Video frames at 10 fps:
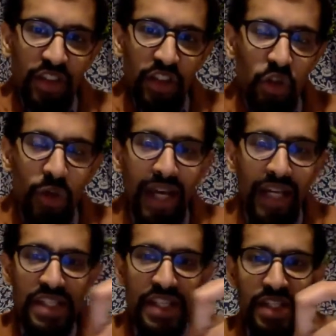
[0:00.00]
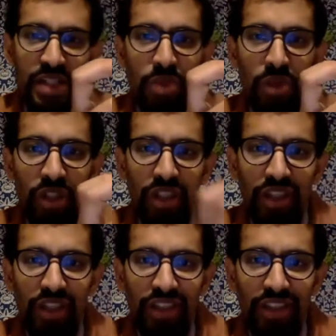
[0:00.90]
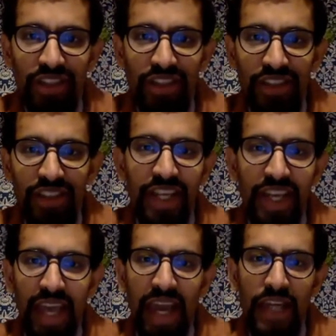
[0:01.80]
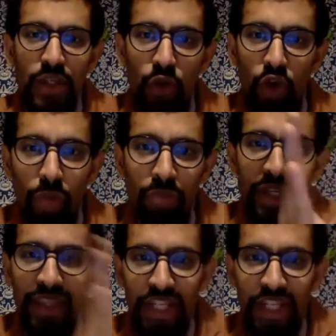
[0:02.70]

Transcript: you access the book and you copy that